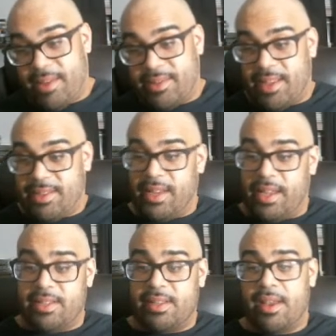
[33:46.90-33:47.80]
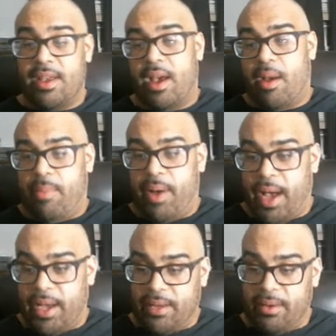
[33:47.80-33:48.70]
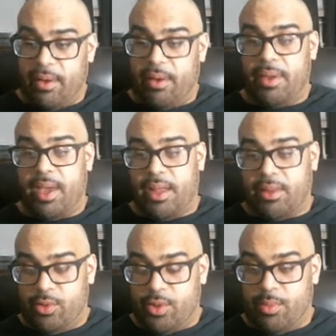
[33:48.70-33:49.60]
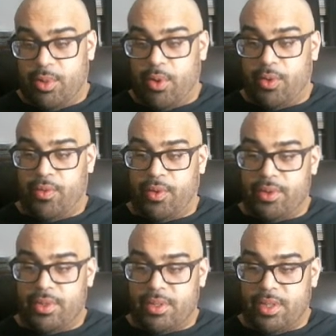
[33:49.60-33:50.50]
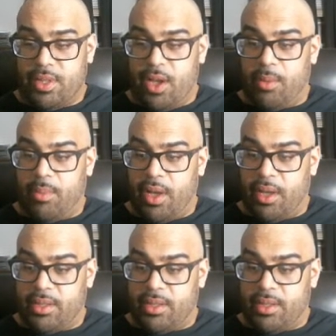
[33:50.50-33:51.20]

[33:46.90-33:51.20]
that's nice. Oh, yeah, Lucha Bros versus the Young Bucks.